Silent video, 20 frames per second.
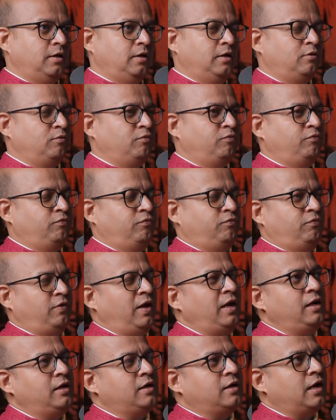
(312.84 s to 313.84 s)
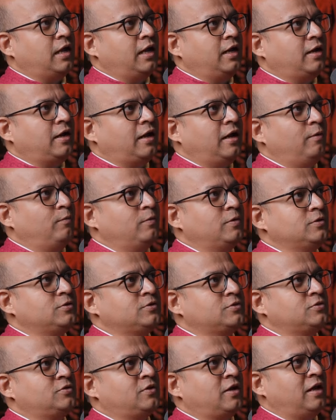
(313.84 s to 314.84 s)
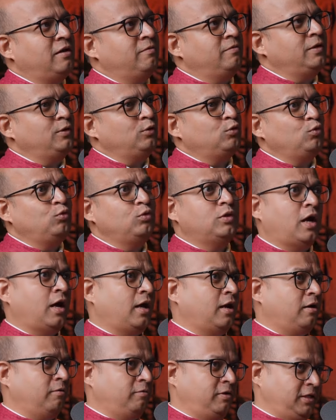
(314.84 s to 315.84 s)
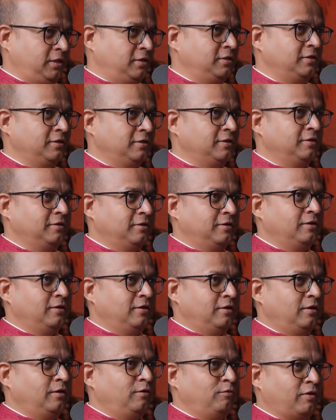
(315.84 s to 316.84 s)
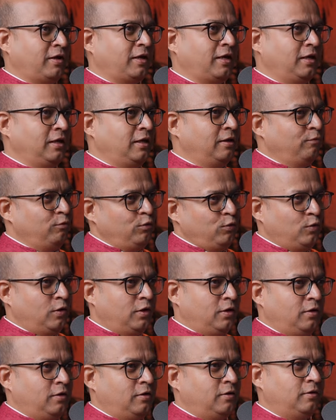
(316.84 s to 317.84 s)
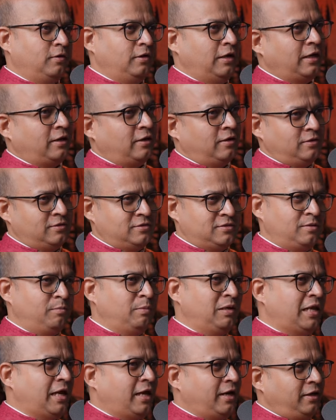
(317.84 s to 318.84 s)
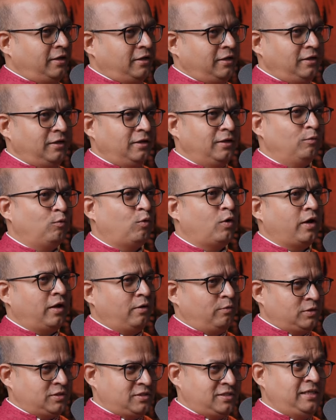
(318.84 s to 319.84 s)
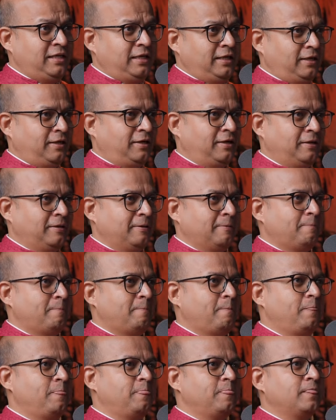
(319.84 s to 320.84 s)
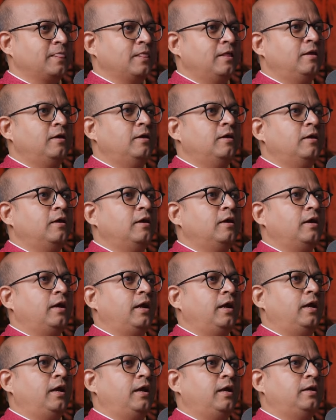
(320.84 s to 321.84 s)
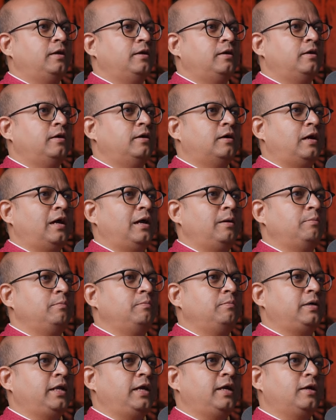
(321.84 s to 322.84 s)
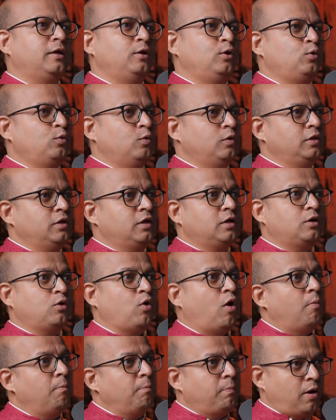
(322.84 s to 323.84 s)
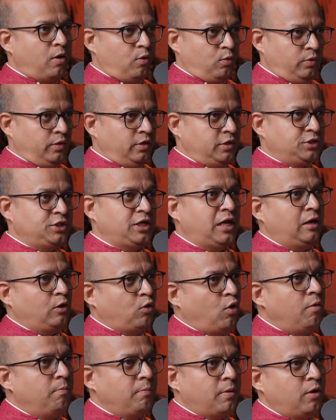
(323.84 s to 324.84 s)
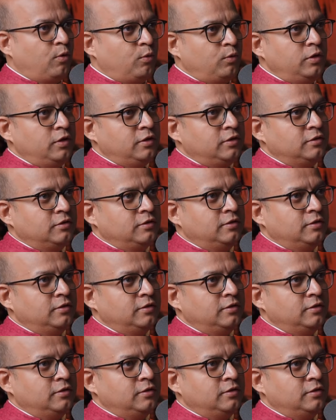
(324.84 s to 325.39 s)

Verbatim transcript: it felt like I was driving through Dharavi. If I can give you a like a similarity in what I was seeing. And I'm taken to the compound, a shell compound.